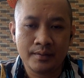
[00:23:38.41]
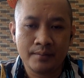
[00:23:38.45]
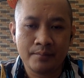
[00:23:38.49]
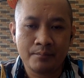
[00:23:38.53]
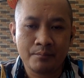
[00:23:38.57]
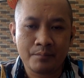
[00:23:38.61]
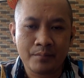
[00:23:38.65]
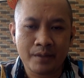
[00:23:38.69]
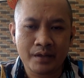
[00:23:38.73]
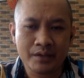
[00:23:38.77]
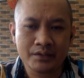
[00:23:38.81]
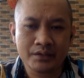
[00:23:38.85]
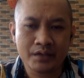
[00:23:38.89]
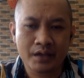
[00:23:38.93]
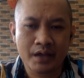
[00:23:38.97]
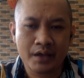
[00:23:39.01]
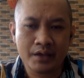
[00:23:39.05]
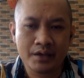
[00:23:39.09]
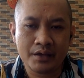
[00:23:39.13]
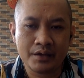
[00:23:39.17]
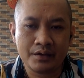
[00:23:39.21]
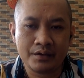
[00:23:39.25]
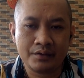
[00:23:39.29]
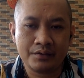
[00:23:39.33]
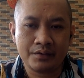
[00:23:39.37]
much
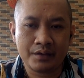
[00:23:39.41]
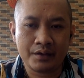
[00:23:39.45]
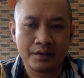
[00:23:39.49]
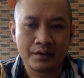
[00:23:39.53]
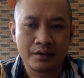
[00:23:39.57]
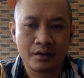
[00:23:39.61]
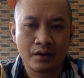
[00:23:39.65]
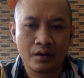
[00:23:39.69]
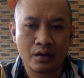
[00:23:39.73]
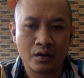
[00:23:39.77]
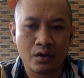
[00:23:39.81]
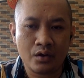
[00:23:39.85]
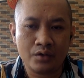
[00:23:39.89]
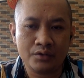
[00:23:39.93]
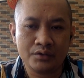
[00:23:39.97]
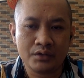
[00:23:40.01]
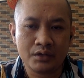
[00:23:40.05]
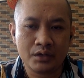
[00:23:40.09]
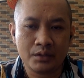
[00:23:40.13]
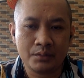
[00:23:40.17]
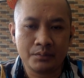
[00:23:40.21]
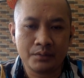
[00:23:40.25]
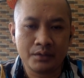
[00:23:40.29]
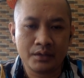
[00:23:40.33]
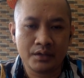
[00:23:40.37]
higher than
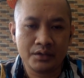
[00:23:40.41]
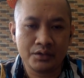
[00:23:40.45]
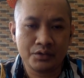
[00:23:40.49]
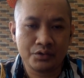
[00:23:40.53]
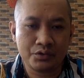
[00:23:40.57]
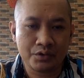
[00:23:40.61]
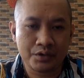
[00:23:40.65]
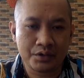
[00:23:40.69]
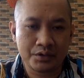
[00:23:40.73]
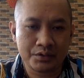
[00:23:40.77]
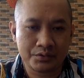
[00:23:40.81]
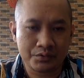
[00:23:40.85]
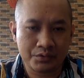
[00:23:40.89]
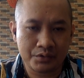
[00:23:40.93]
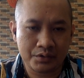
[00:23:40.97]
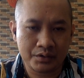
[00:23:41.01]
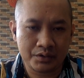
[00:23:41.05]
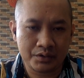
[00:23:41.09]
long-term interest rates.